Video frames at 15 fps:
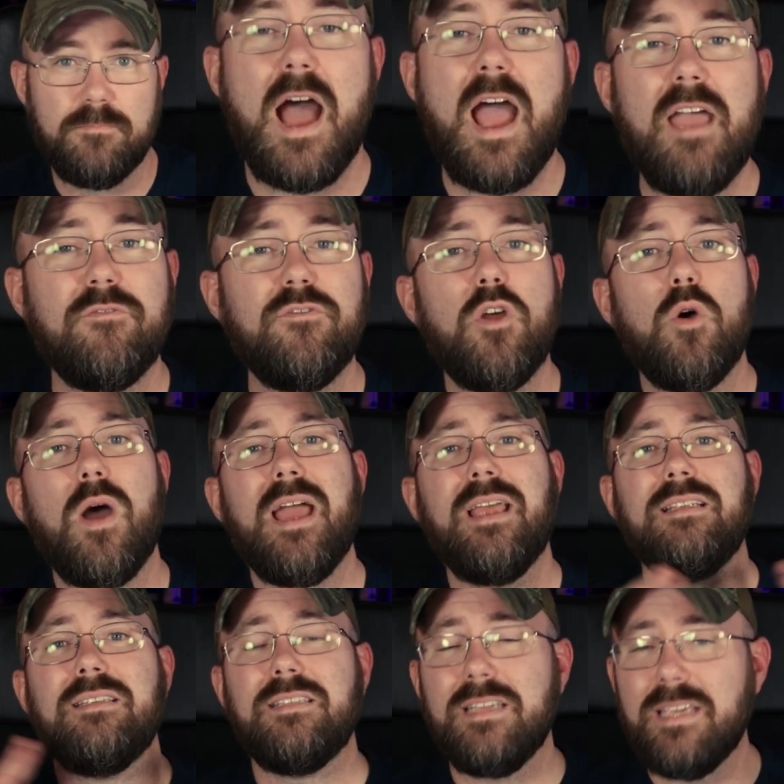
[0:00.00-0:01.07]
I have no
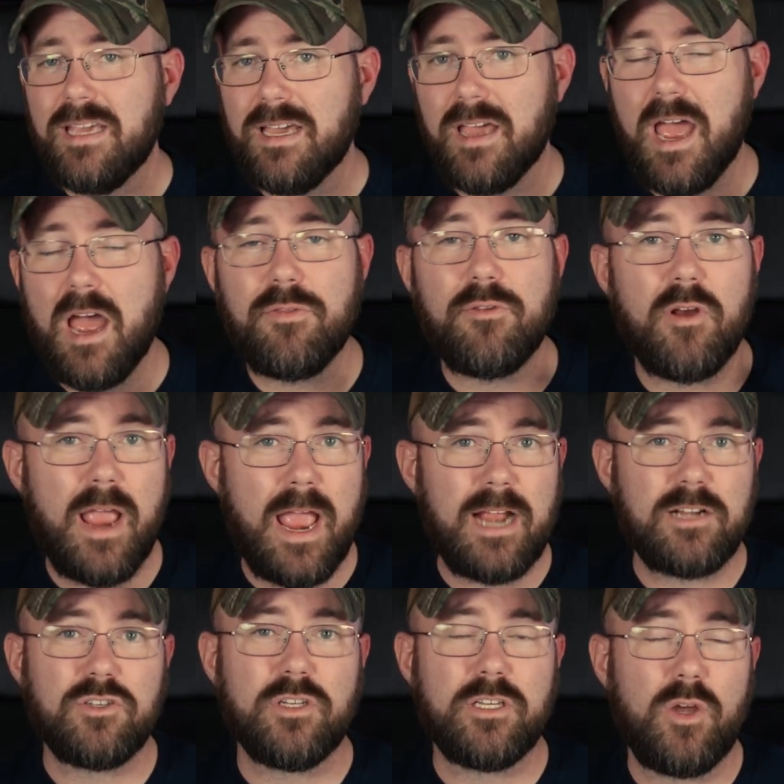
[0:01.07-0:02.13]
idea how they're
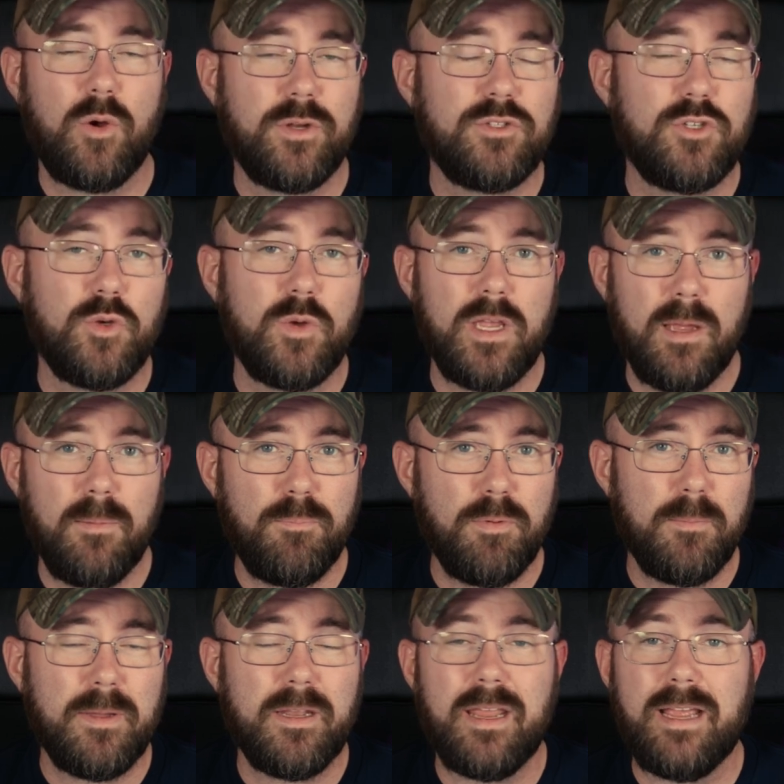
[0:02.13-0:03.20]
actually going to
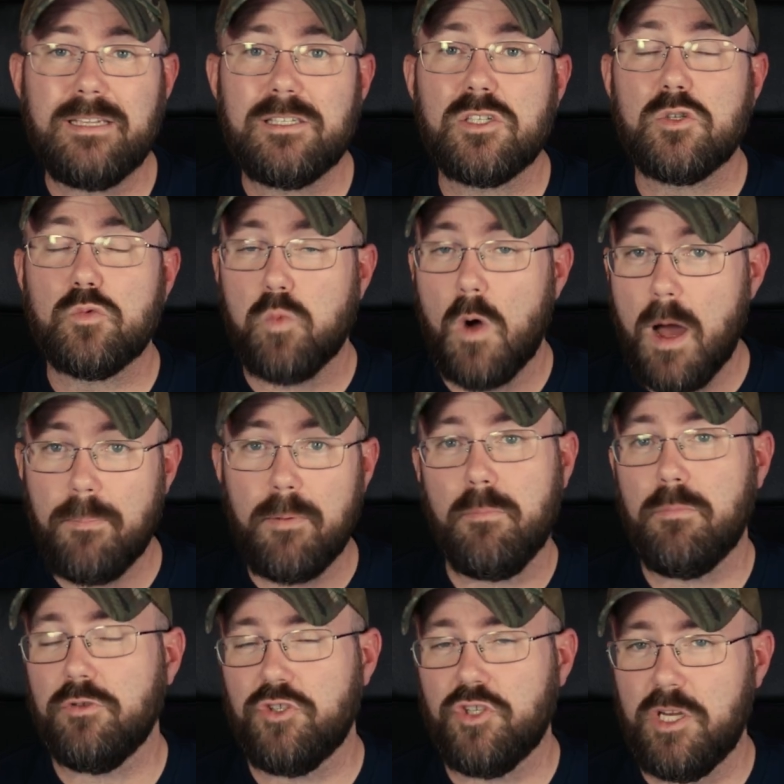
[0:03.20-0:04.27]
implement a
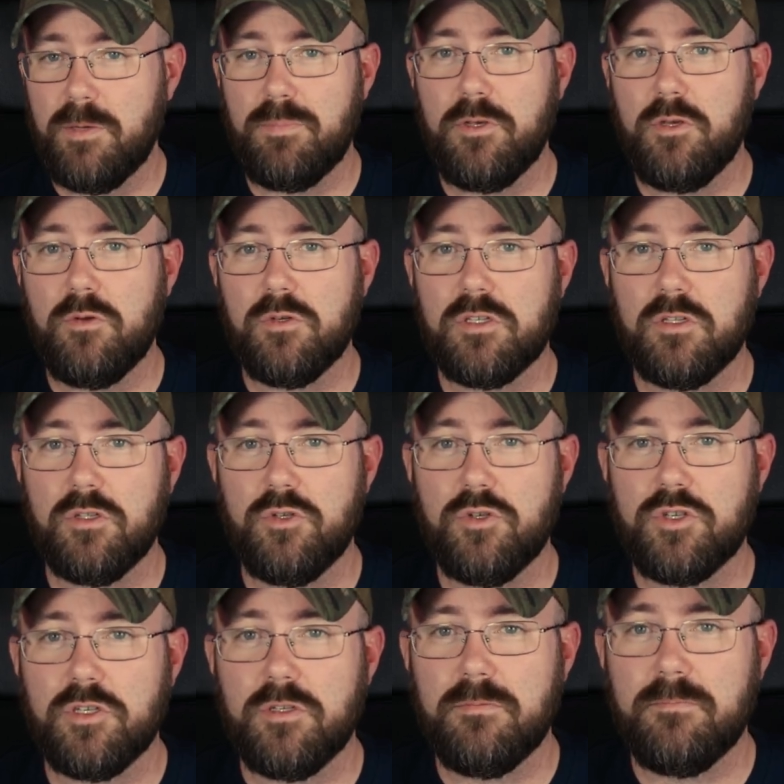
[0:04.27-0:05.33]
swappable GPU
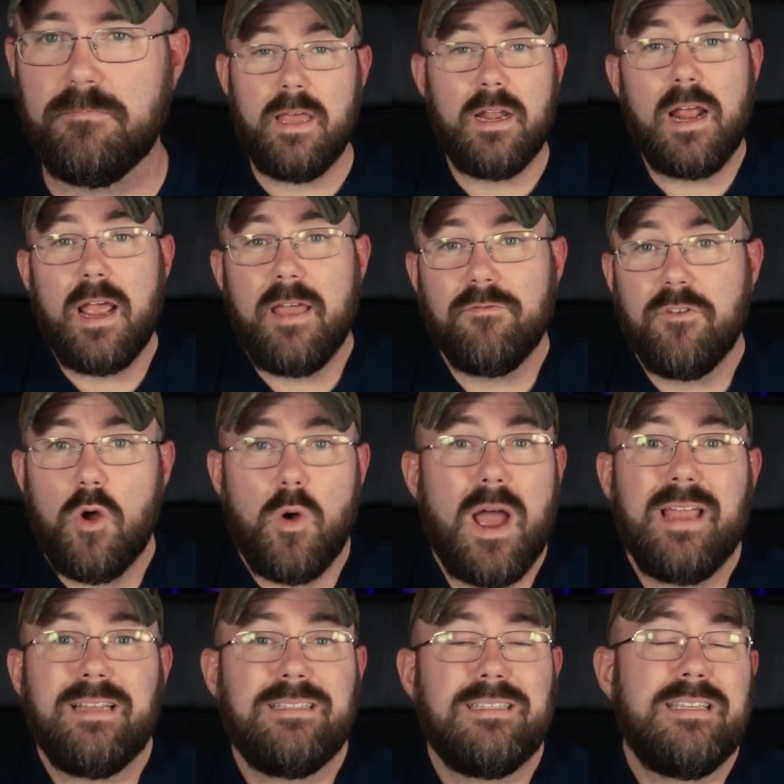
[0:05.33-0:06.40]
solution, and I have no
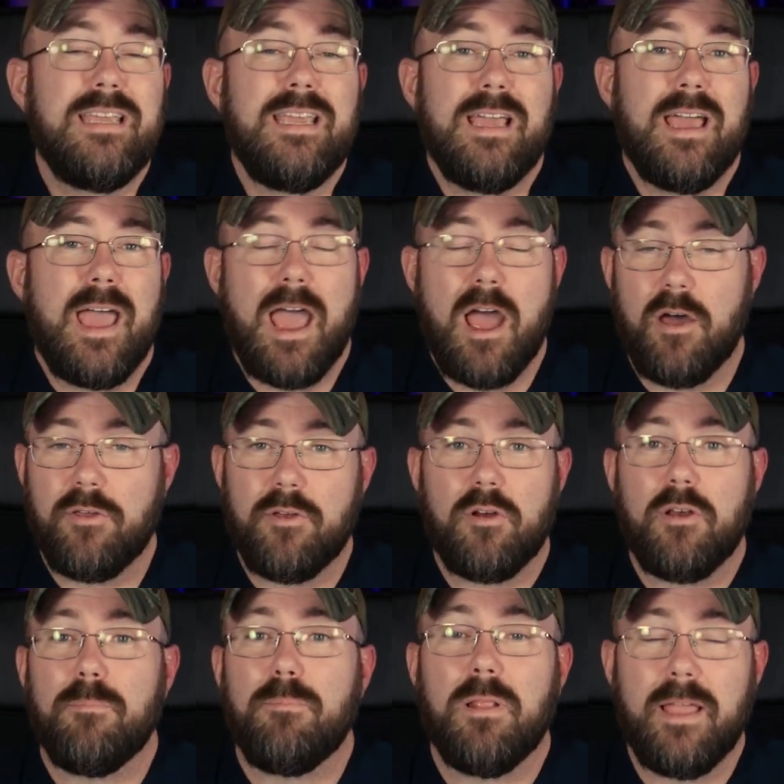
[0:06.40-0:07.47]
idea how
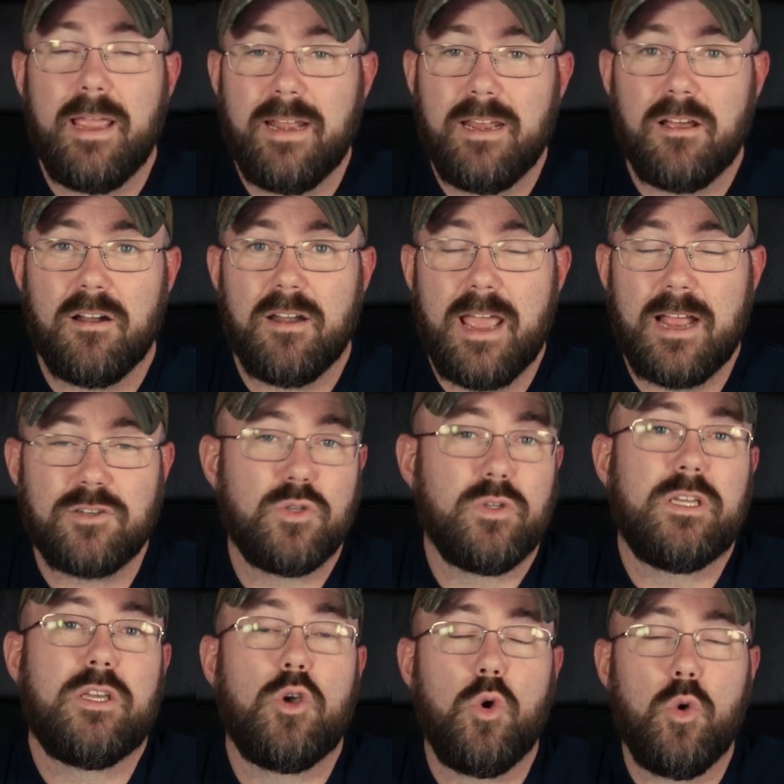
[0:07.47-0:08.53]
they're planning on
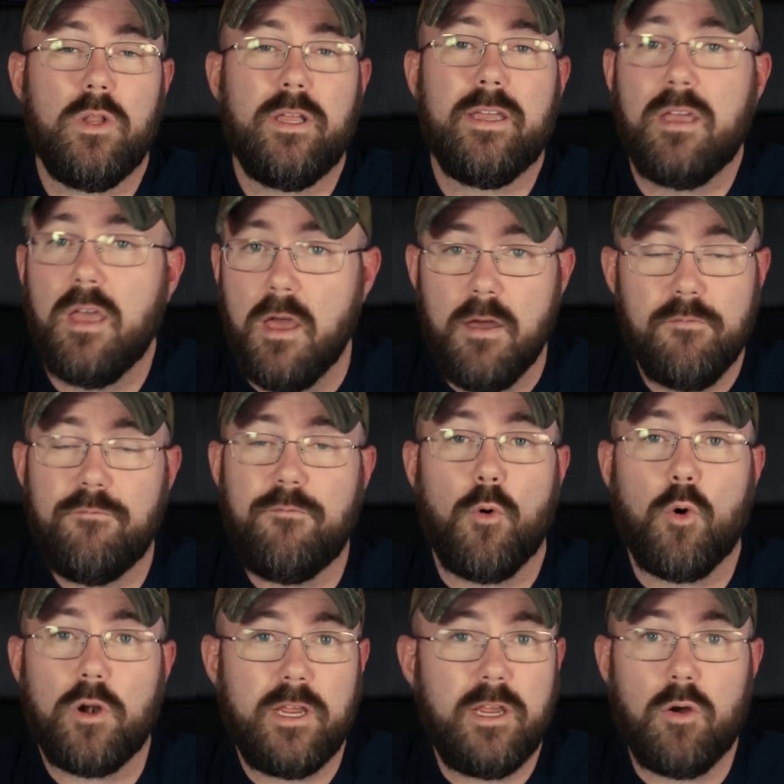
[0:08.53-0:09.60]
actually cooling
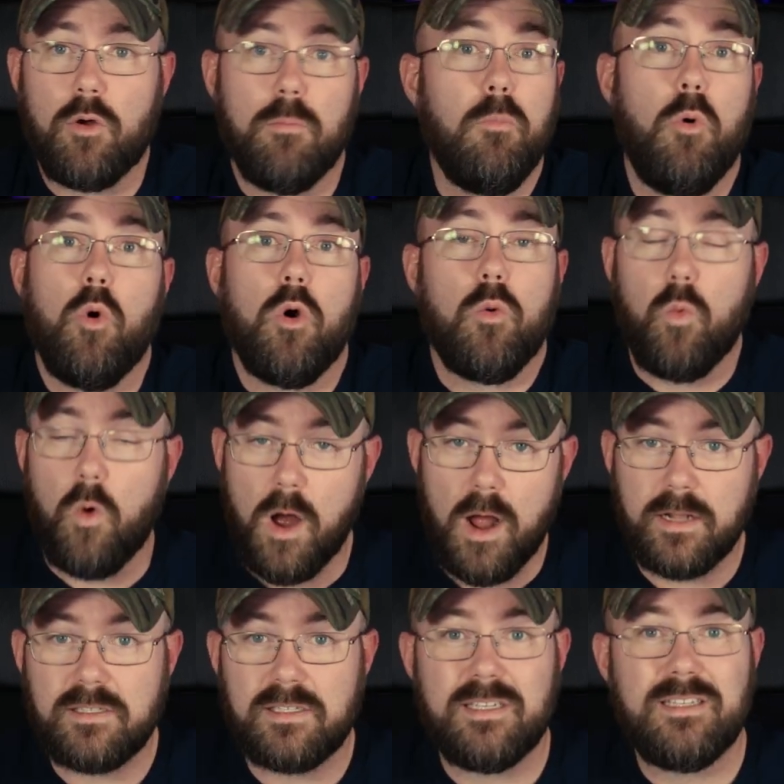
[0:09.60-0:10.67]
40 or more
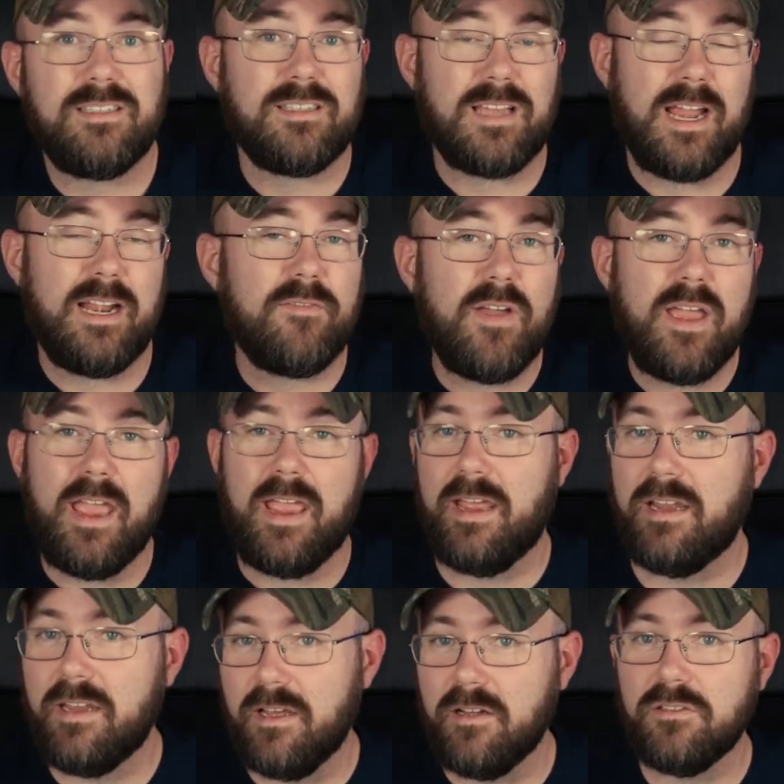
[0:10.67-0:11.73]
watts inside of a
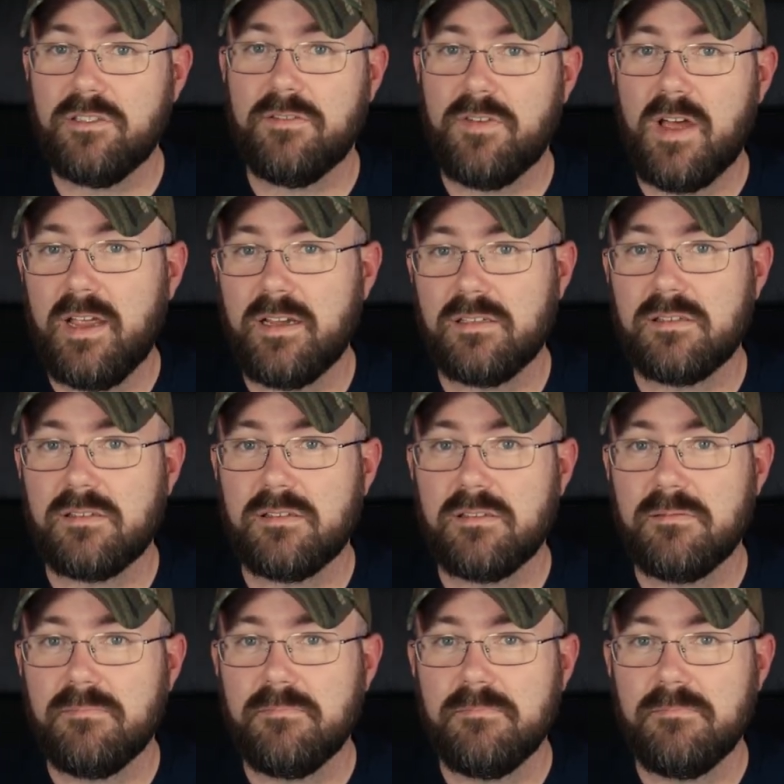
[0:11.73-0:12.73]
handheld device.